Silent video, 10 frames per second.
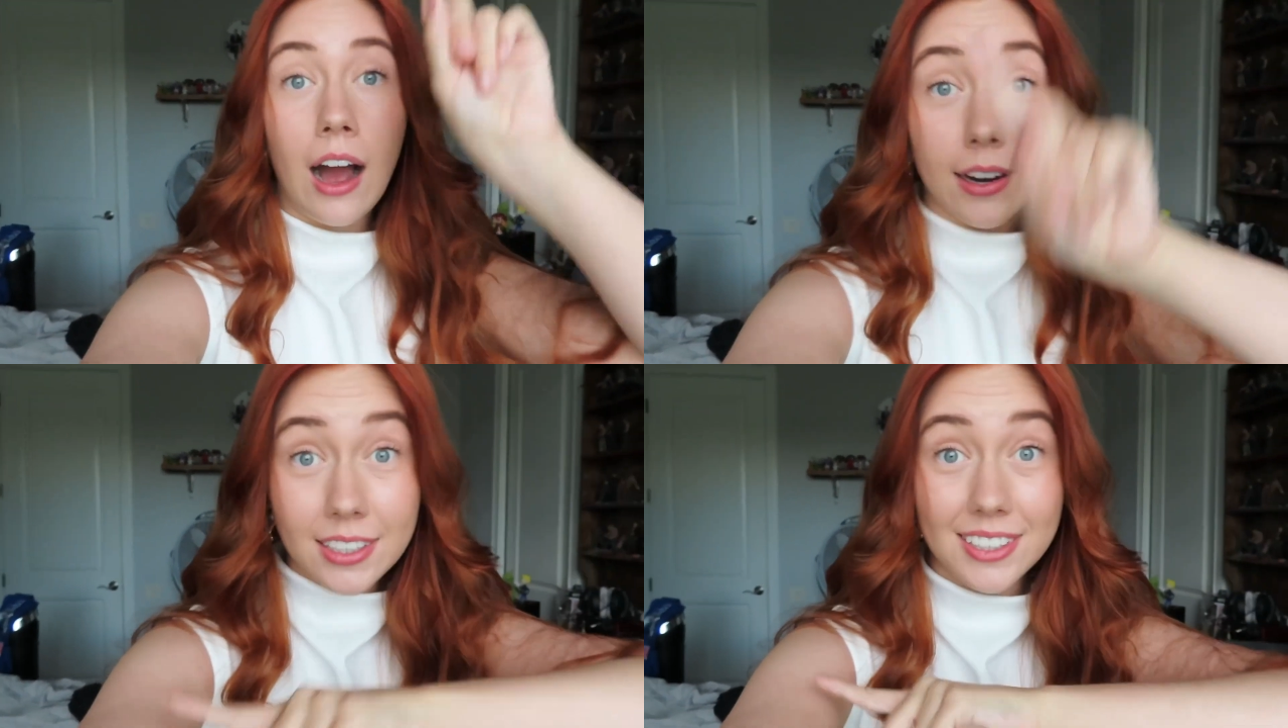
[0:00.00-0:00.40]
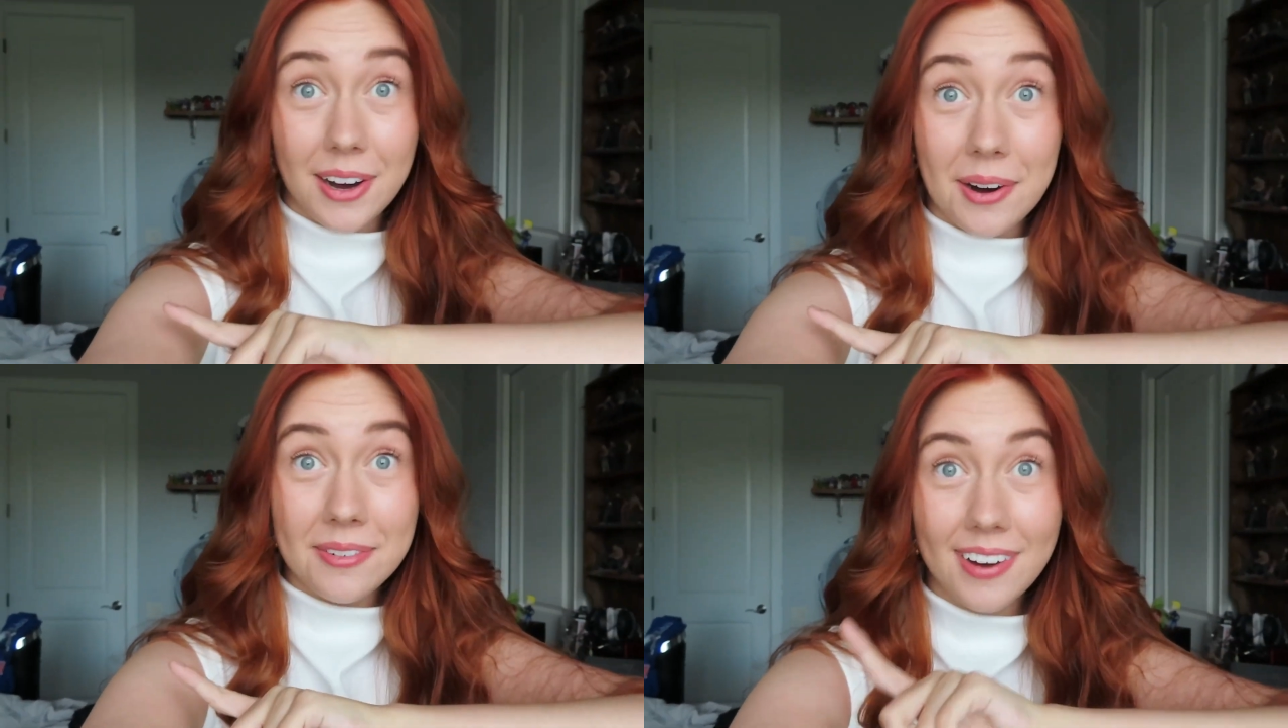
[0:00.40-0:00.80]
I need to
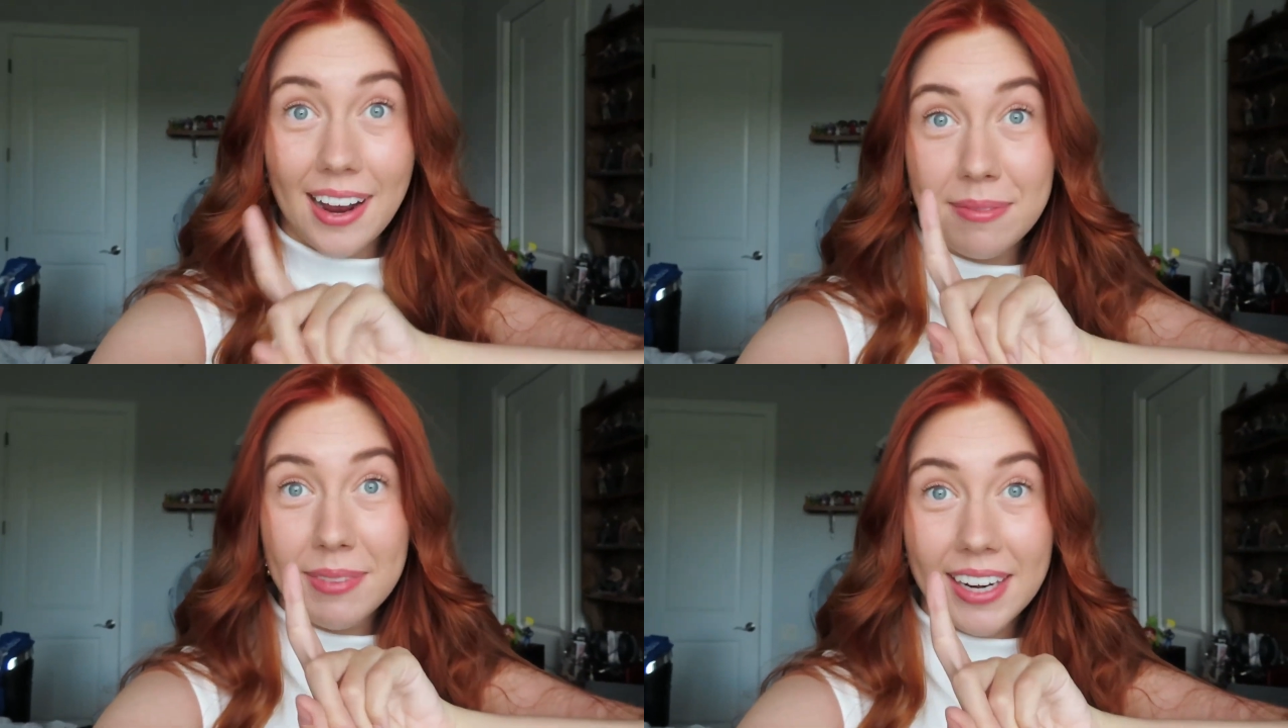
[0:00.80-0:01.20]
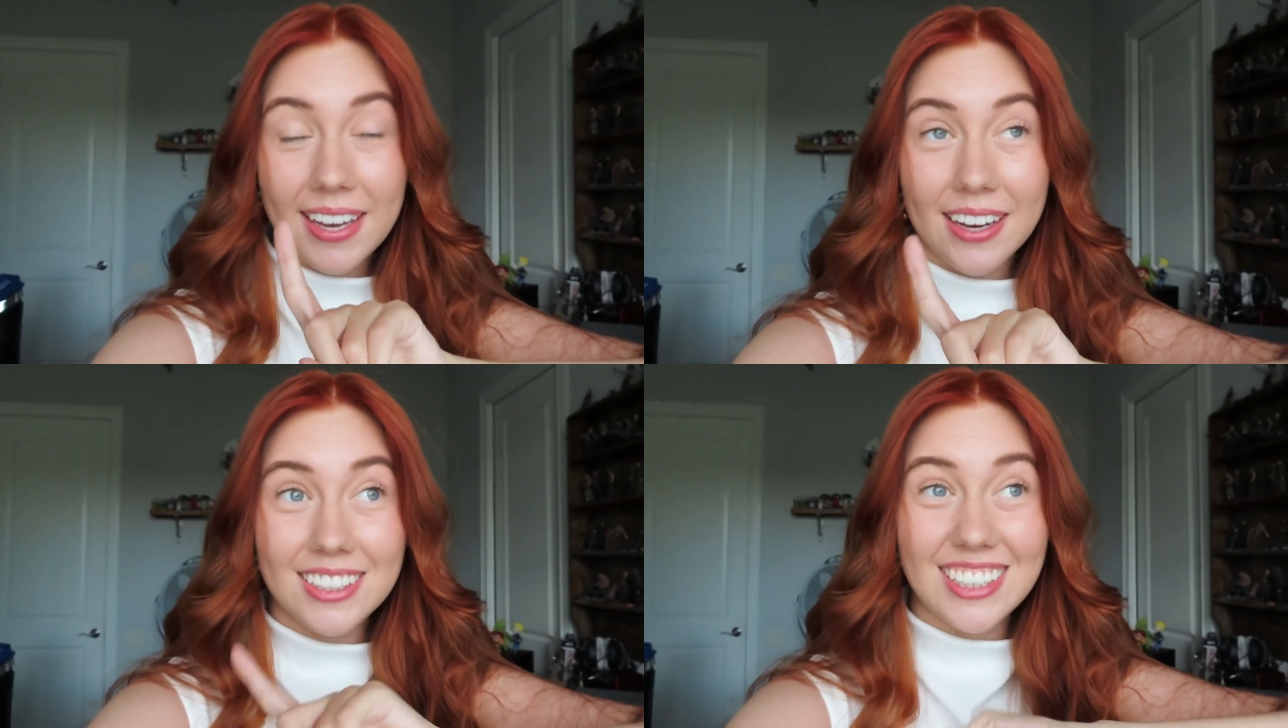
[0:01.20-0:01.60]
go. I'm
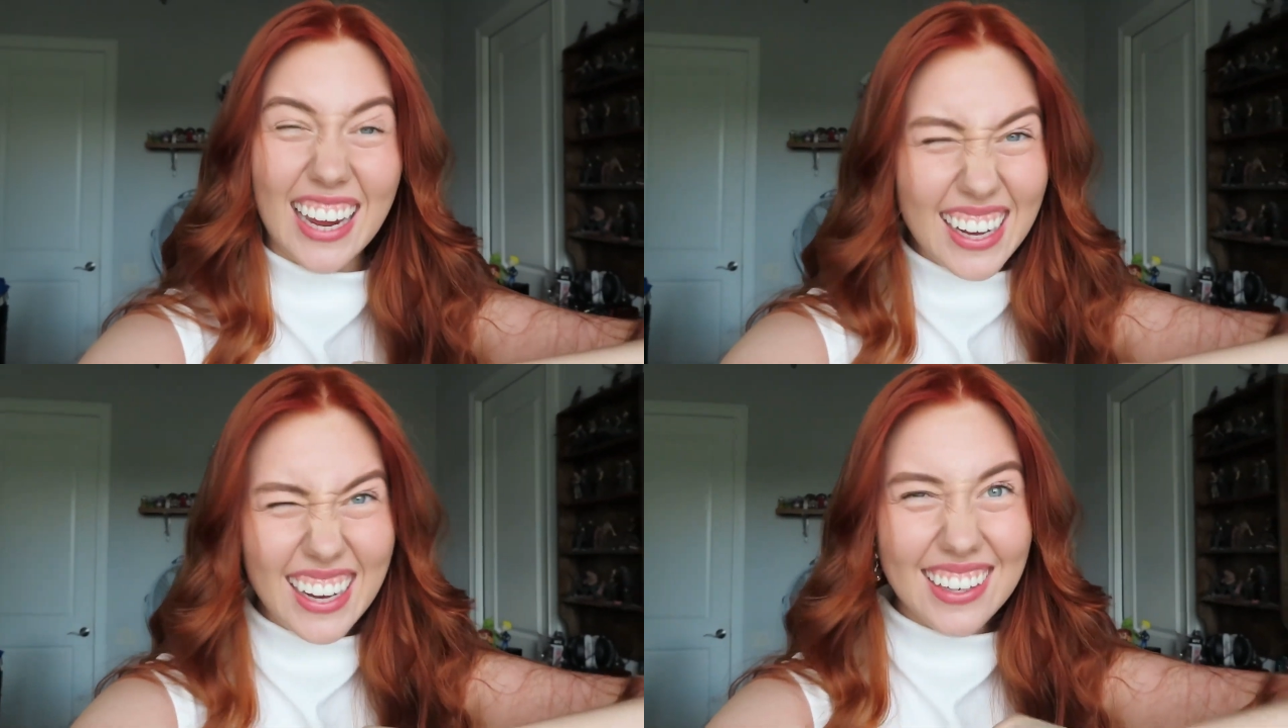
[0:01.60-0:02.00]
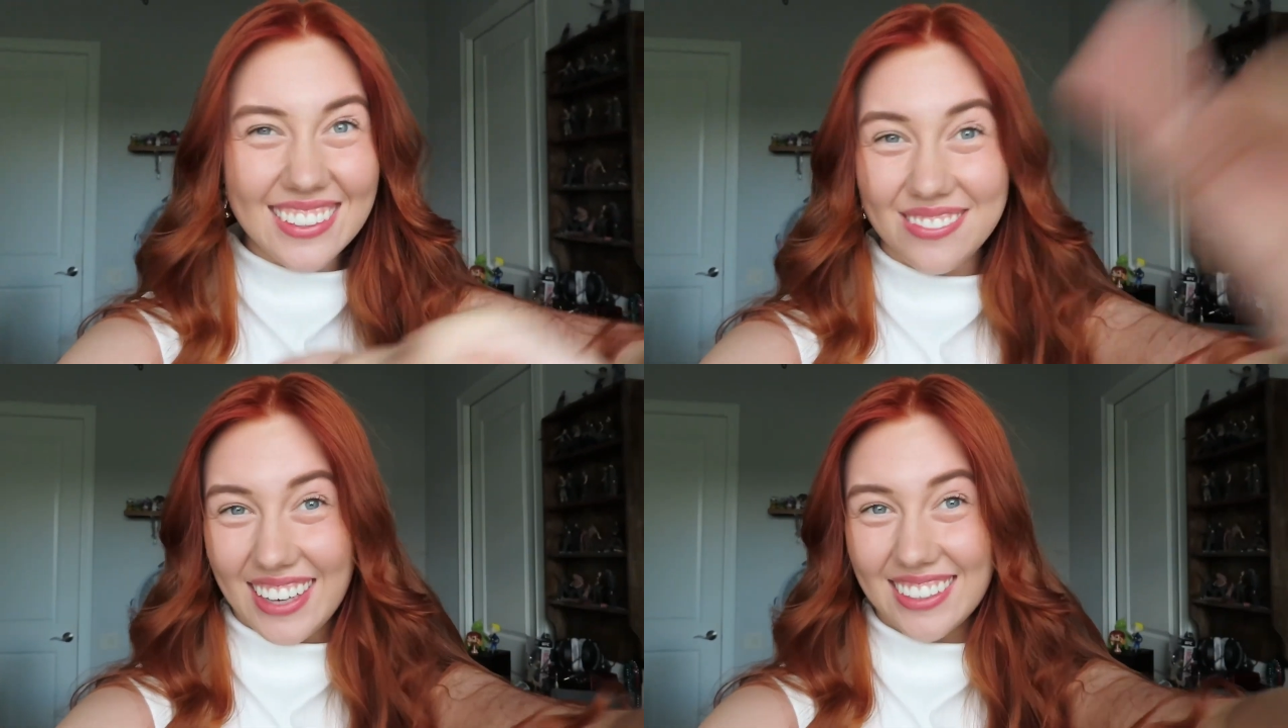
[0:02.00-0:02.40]
meeting Jenna,
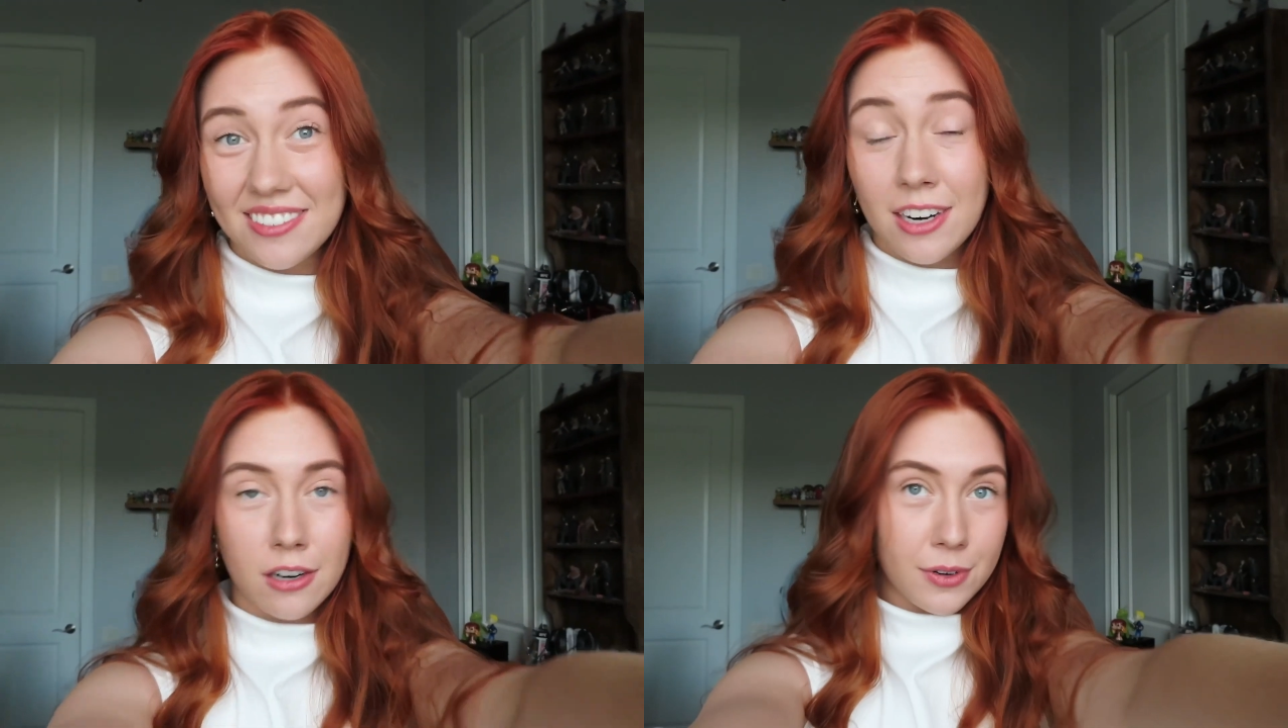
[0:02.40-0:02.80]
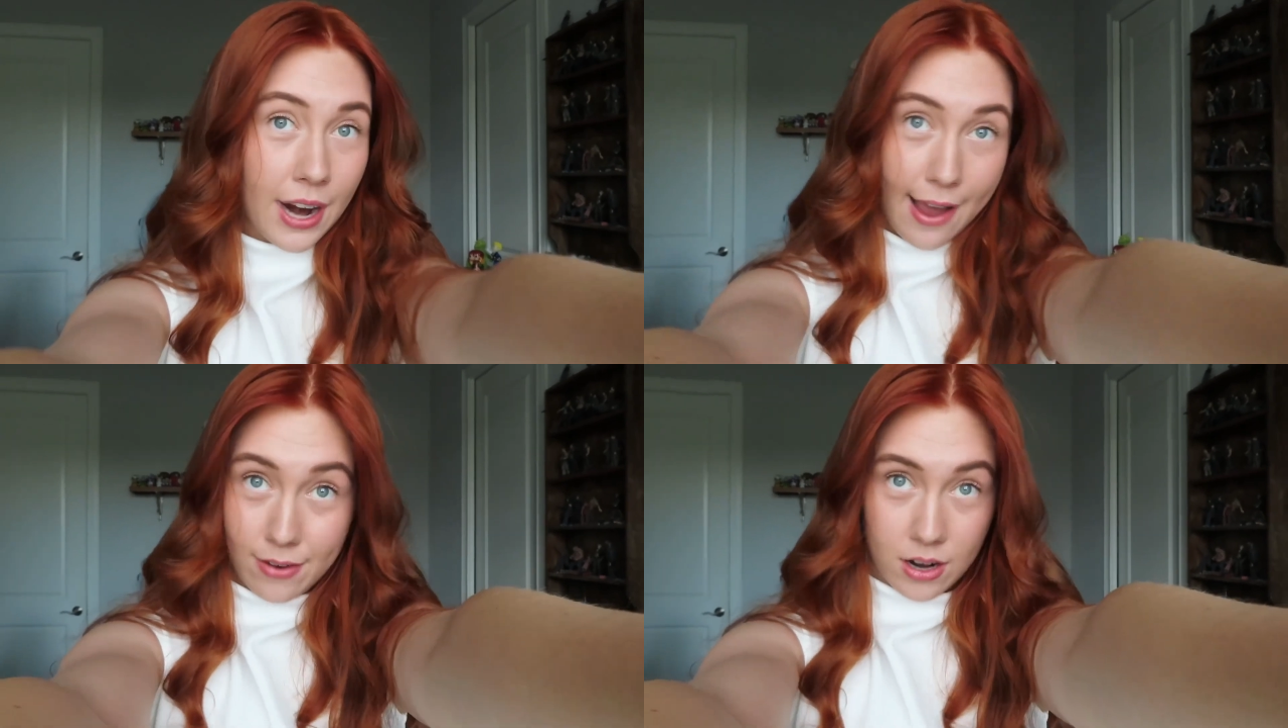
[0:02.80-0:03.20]
the best
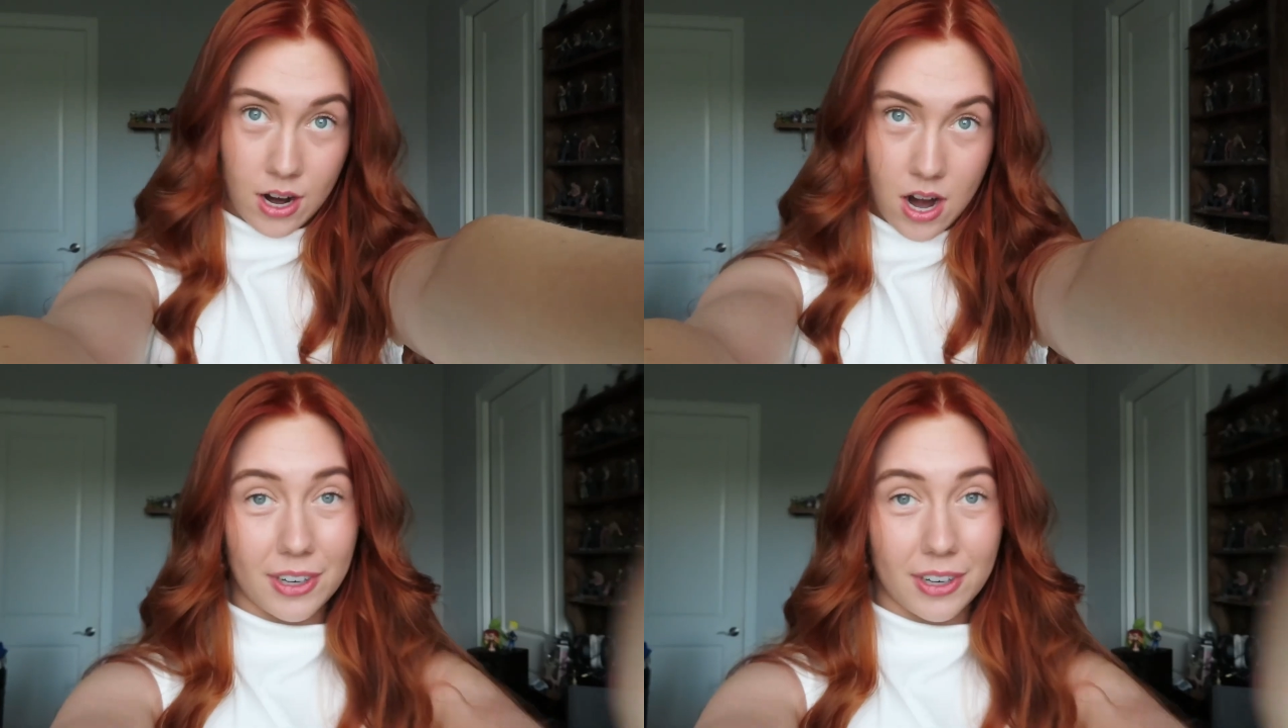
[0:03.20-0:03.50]
photographer ever.